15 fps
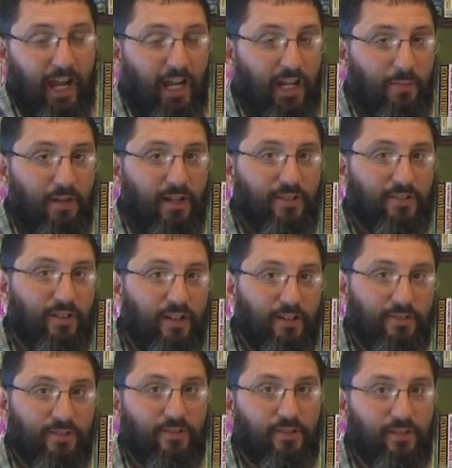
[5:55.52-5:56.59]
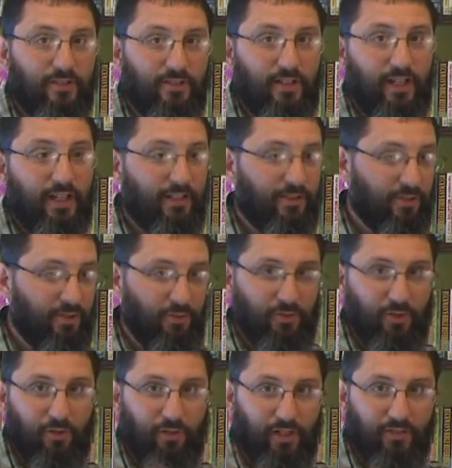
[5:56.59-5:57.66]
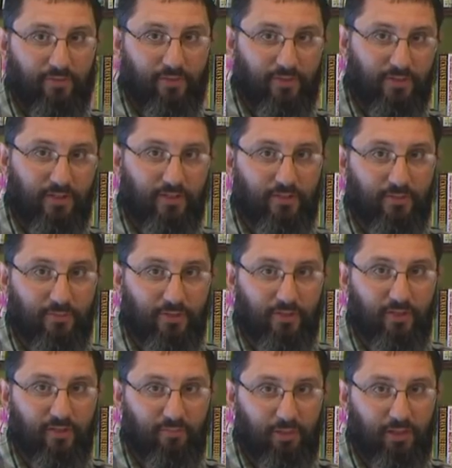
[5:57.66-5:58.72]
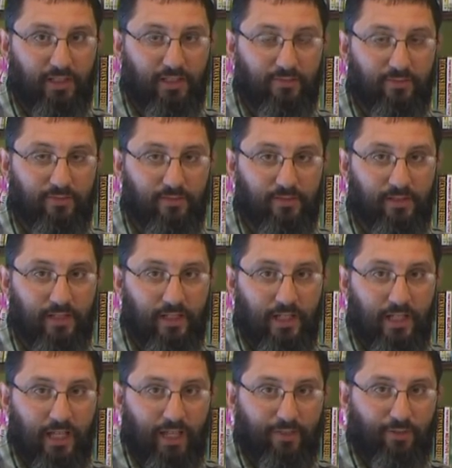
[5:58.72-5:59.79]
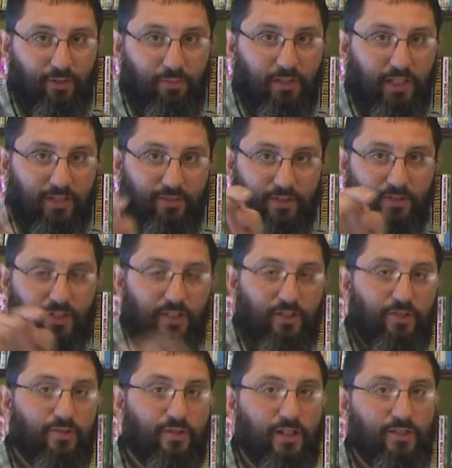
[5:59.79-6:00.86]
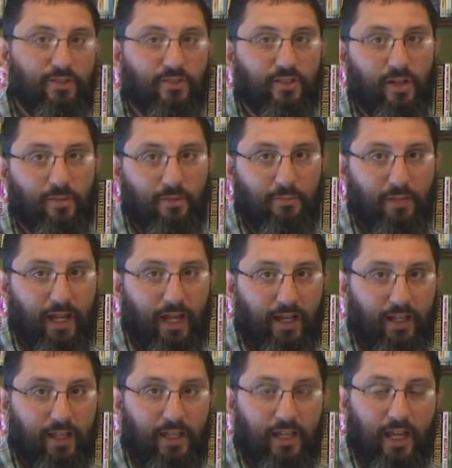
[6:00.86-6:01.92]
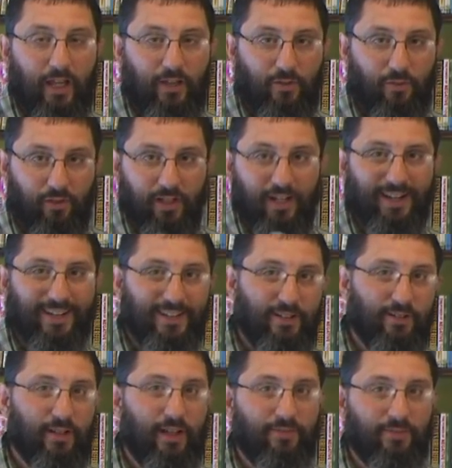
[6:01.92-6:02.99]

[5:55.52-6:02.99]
Anybody that's honest is going to say it's two totally different systems of belief. If you believe that Jesus Christ is coming back and you only got a year